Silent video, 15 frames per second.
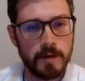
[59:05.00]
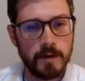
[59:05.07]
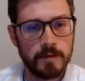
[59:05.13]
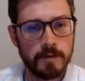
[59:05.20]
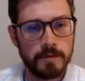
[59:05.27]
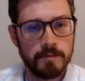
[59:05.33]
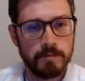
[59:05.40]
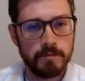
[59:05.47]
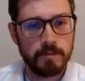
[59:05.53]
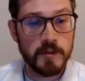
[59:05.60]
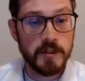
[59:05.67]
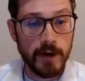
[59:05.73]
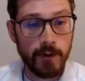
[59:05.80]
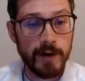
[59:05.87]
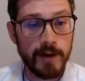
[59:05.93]
of
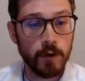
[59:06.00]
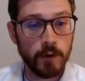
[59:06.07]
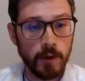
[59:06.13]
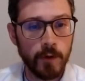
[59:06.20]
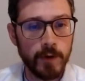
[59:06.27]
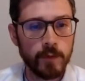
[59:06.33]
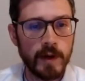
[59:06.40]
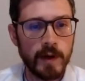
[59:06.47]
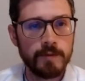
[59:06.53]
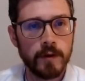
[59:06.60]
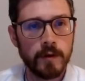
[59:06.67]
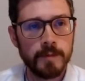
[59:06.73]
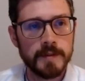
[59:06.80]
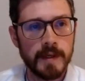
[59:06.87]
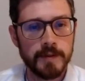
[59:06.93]
generating or loading
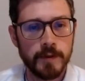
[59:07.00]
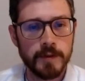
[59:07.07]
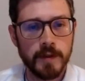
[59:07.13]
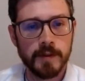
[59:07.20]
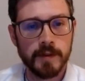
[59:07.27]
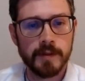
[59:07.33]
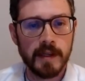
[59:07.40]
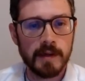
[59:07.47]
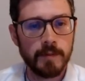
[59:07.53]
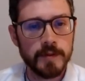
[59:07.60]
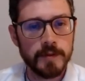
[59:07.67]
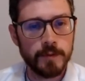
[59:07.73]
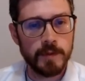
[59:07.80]
waveforms, as you saw in the demos,